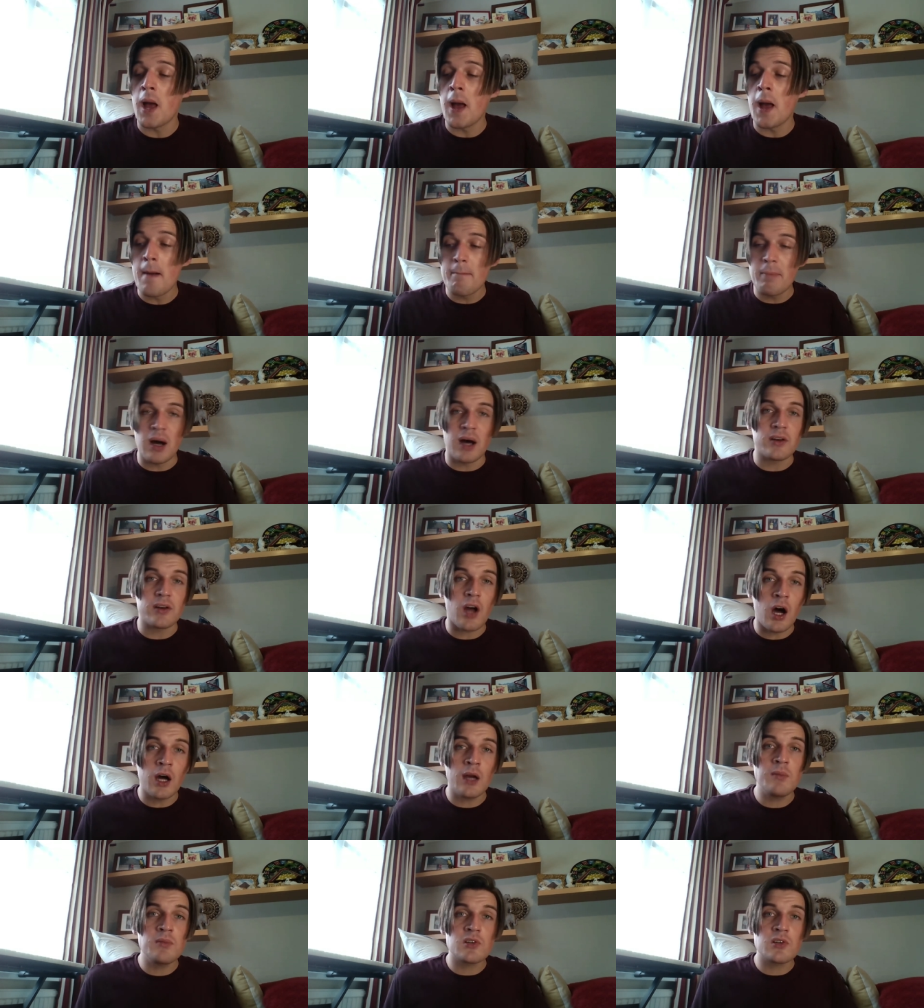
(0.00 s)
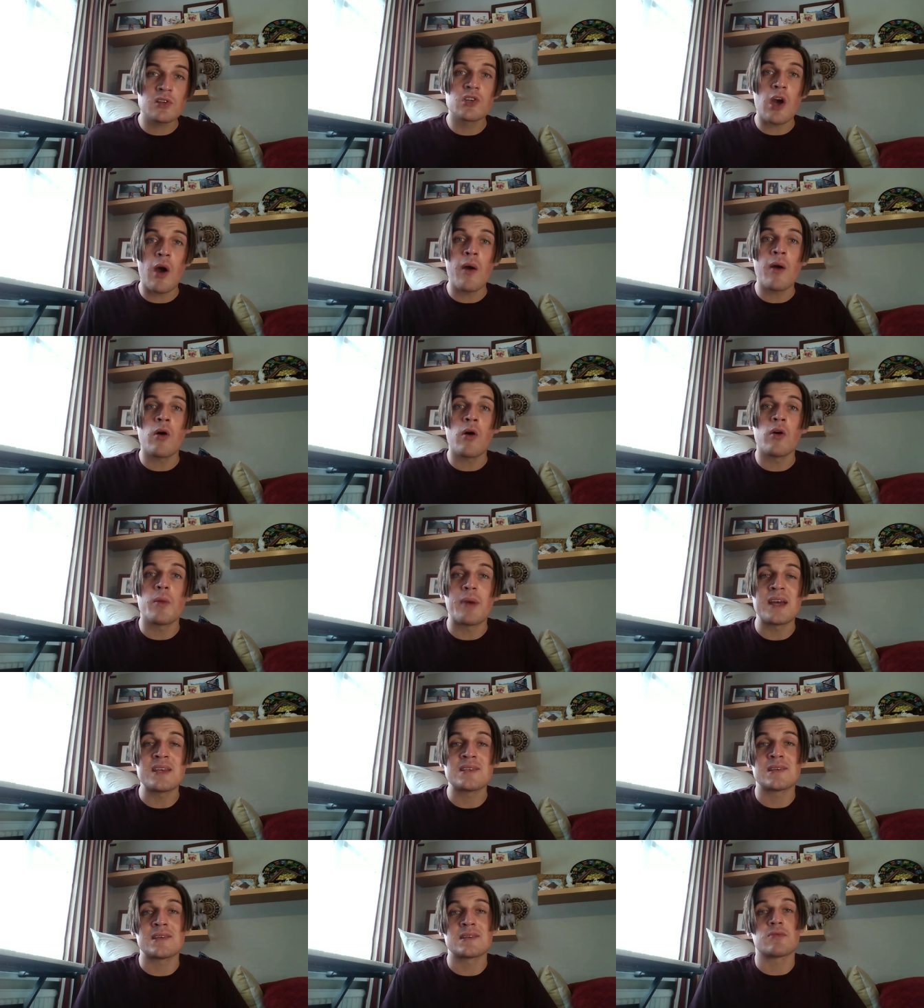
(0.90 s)
But I'm just going on the
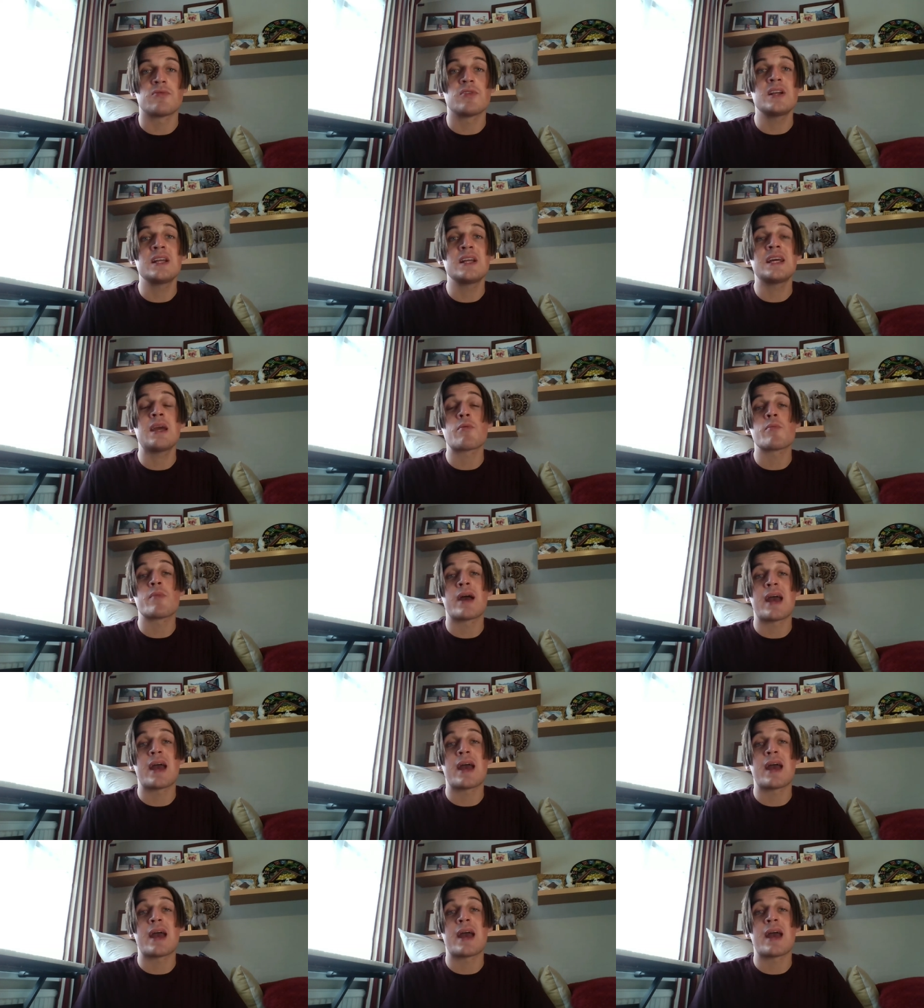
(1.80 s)
basis of really keeping my